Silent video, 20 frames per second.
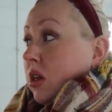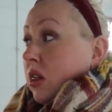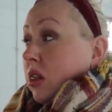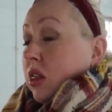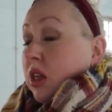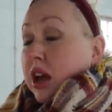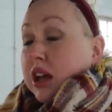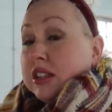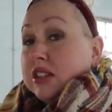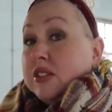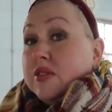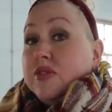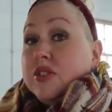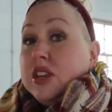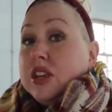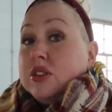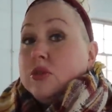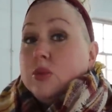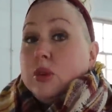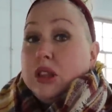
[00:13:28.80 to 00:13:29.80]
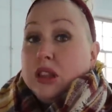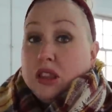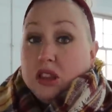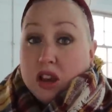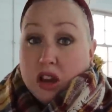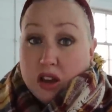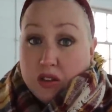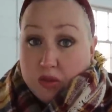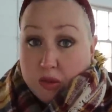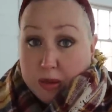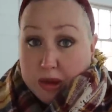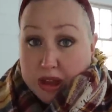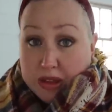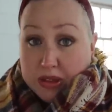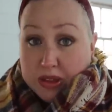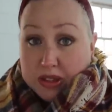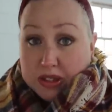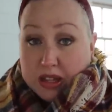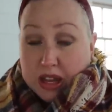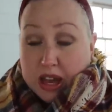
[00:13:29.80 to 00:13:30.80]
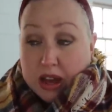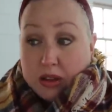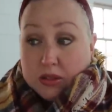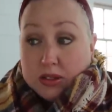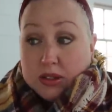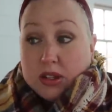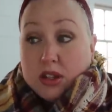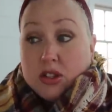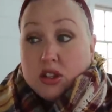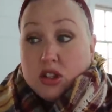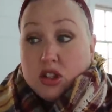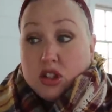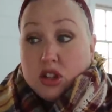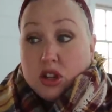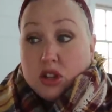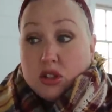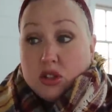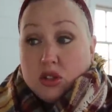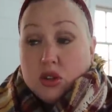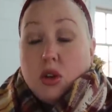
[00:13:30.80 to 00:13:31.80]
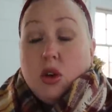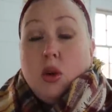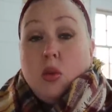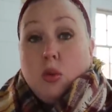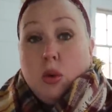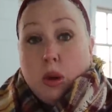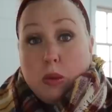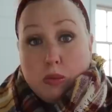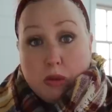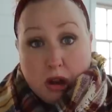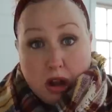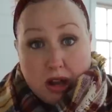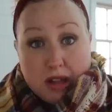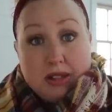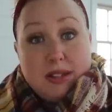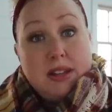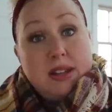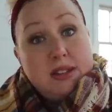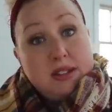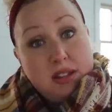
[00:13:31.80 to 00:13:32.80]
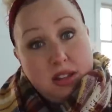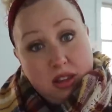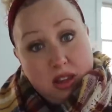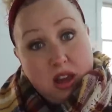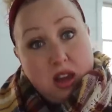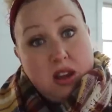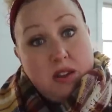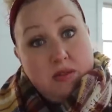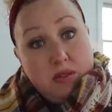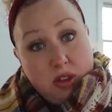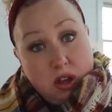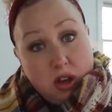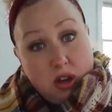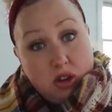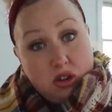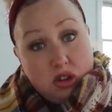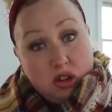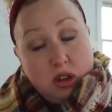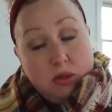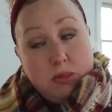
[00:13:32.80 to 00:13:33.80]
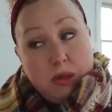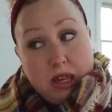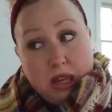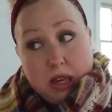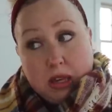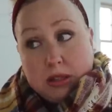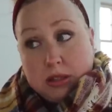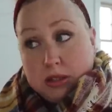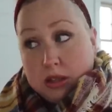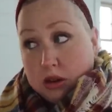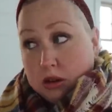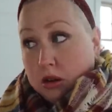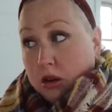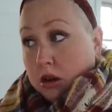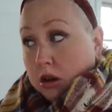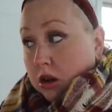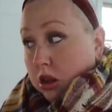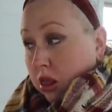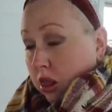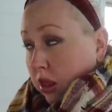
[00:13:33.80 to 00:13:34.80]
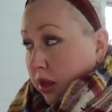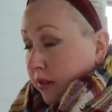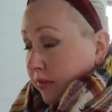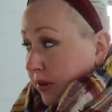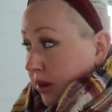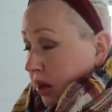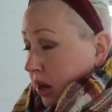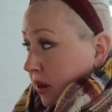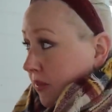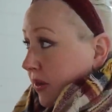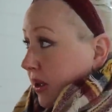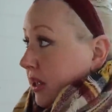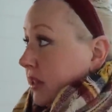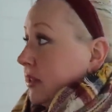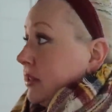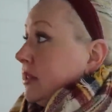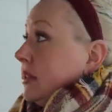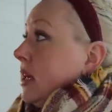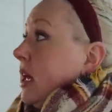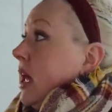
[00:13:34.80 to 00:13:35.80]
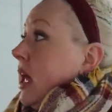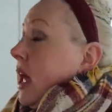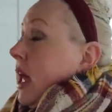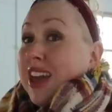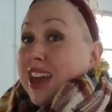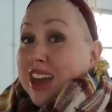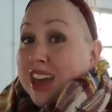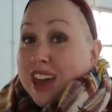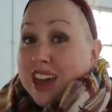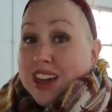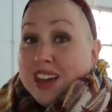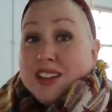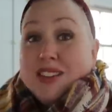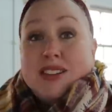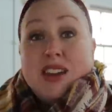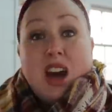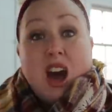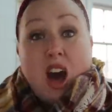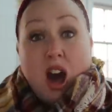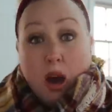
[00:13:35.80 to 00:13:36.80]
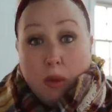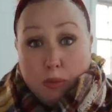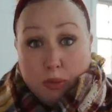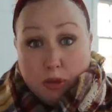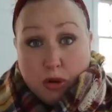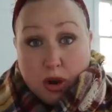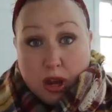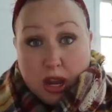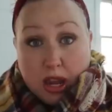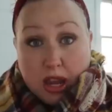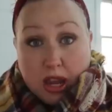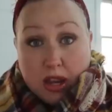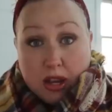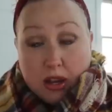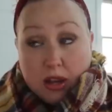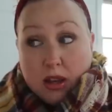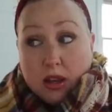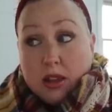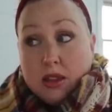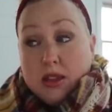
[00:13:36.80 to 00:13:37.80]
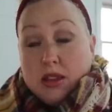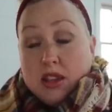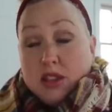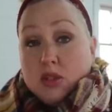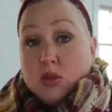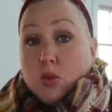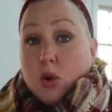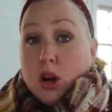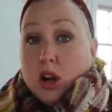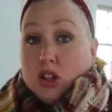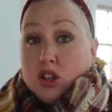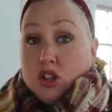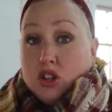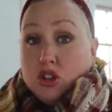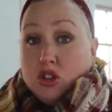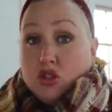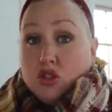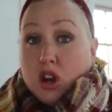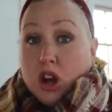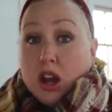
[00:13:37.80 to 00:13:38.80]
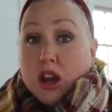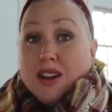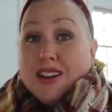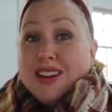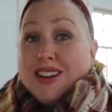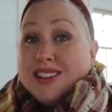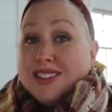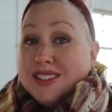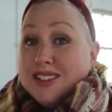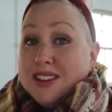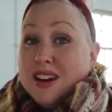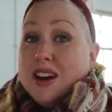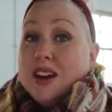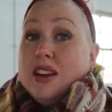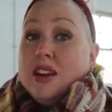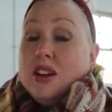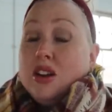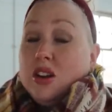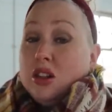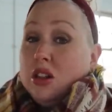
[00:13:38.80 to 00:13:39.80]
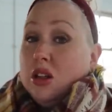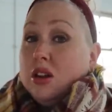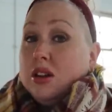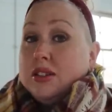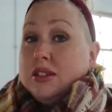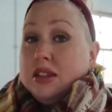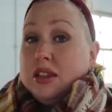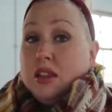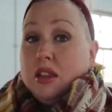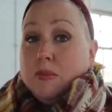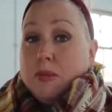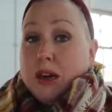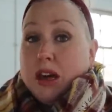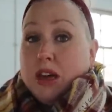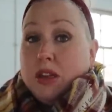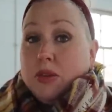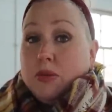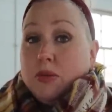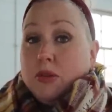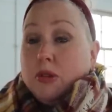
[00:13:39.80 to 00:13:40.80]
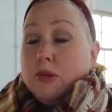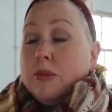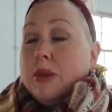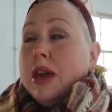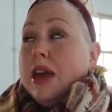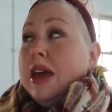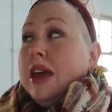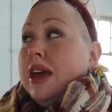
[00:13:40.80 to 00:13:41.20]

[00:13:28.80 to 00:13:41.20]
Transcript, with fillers: lots of things we love about this house. It's just we process a lot of laundry because there are 11 of us. And upgrade, this washer and dryer is not in a closet in the bathroom.